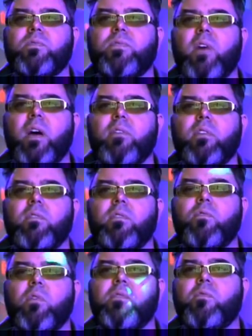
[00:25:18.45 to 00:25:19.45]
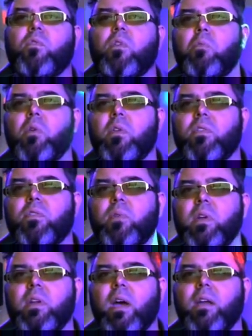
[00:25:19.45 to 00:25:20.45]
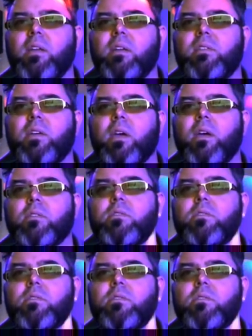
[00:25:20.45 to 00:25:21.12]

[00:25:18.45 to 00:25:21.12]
544.39 ETN.